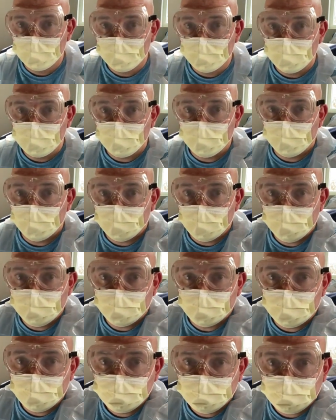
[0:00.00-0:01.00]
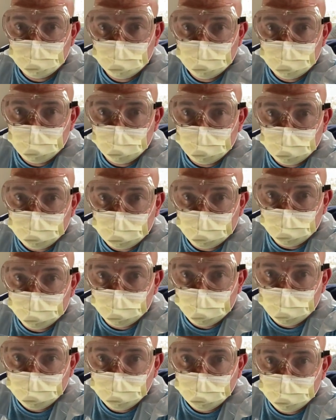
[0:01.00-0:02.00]
what I'm going to do is I'm
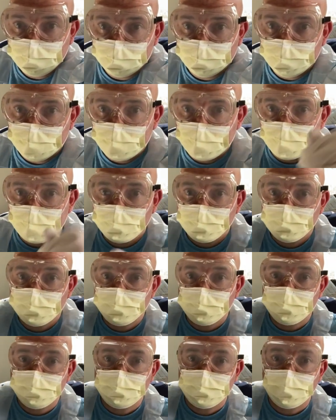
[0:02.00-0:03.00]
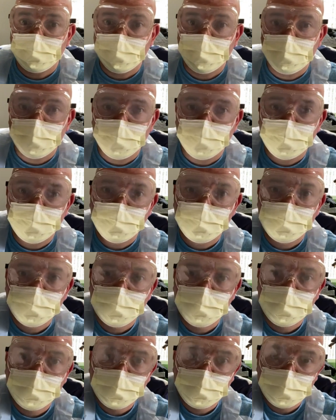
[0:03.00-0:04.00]
going to pass the slide
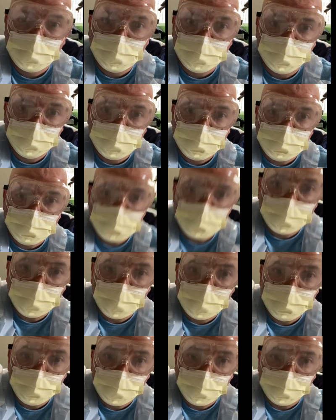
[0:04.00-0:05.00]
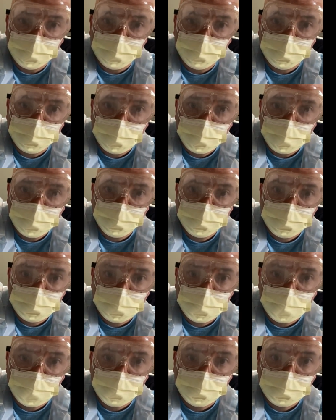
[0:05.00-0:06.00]
over the tea light about 5
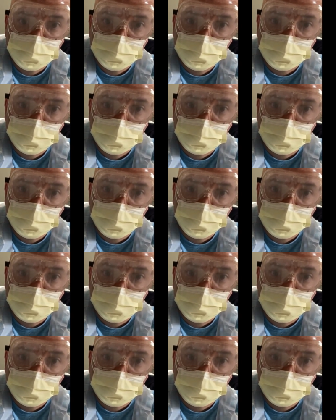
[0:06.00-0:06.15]
times.